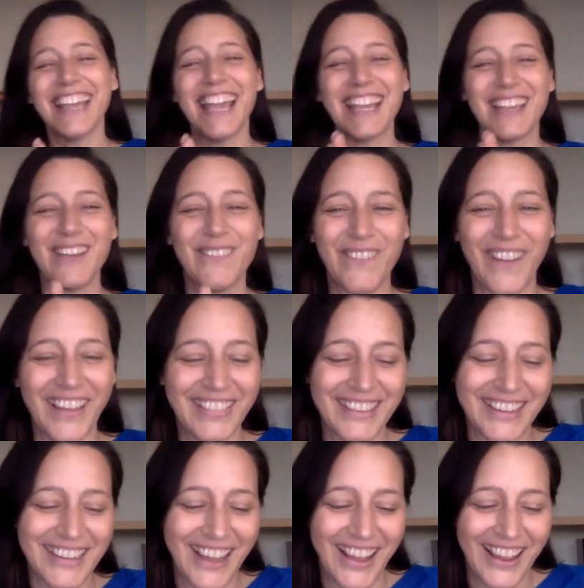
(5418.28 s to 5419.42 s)
thank you,
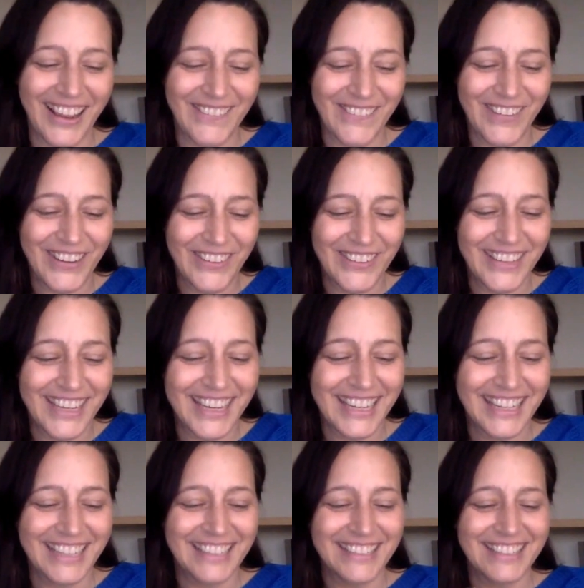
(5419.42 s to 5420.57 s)
Father God, for
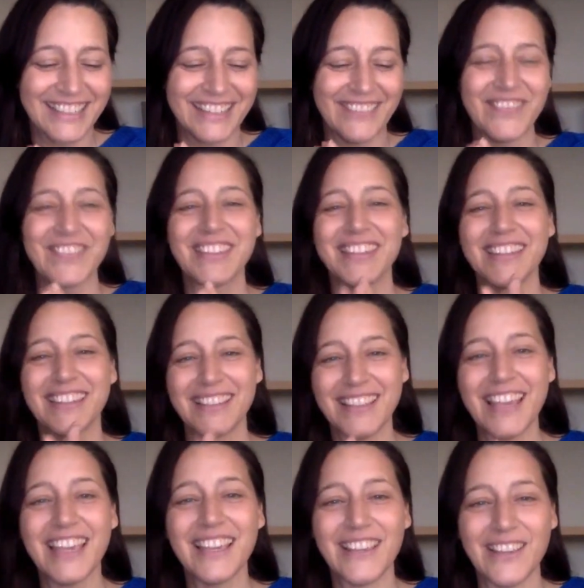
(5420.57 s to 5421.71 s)
uniqueness.
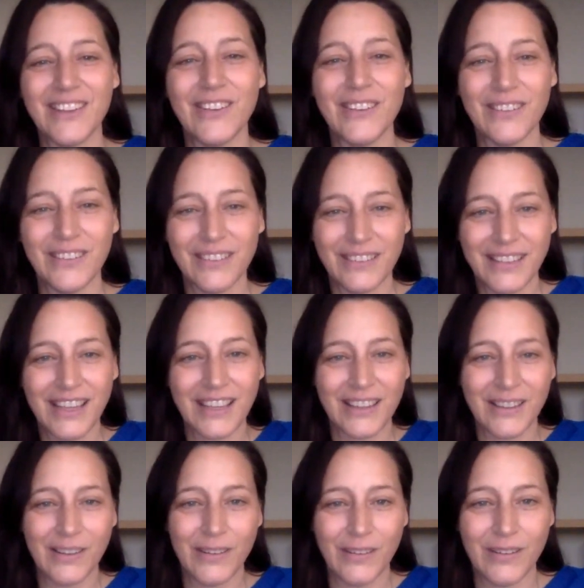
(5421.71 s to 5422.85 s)
Thank you, thank
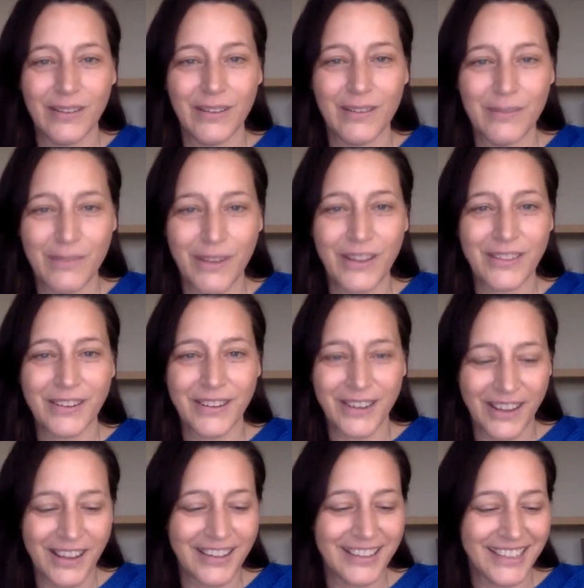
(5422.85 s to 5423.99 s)
you, Father
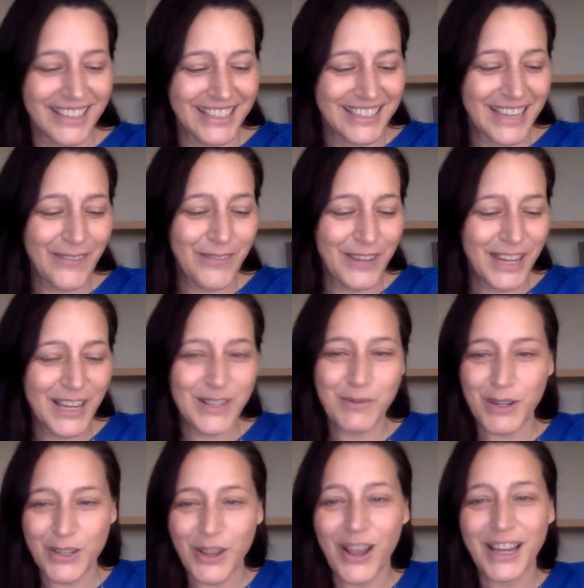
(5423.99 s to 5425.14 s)
God. Stephanie, as
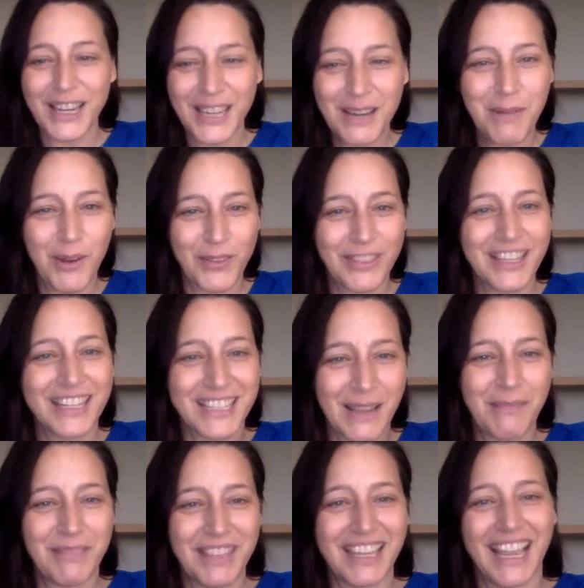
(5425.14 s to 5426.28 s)
we're talking about this,
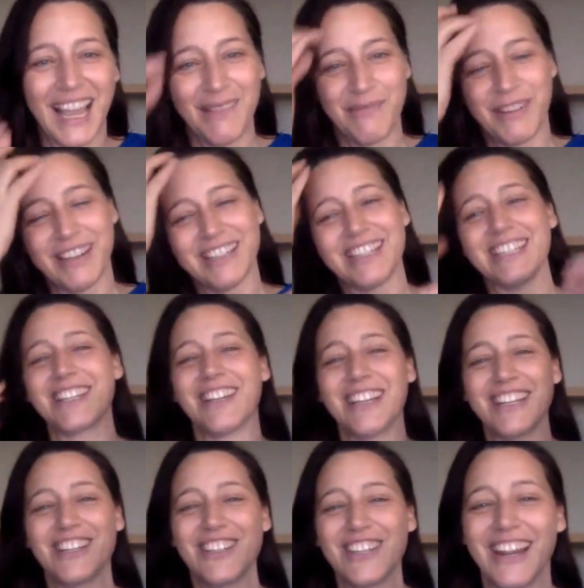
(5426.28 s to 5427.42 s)
something happened. She's going
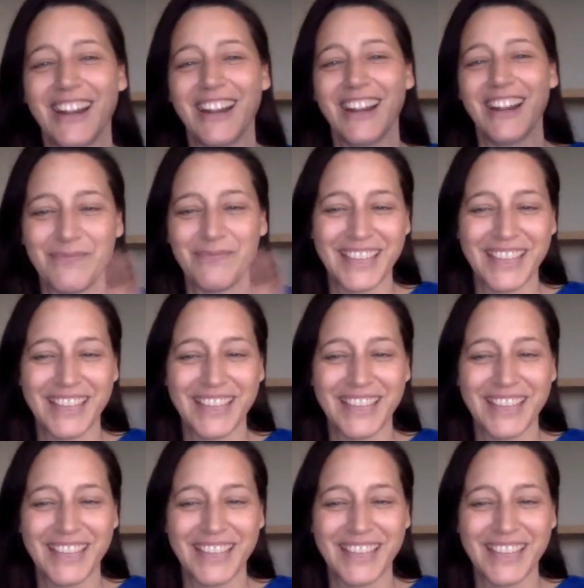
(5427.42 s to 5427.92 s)
to share.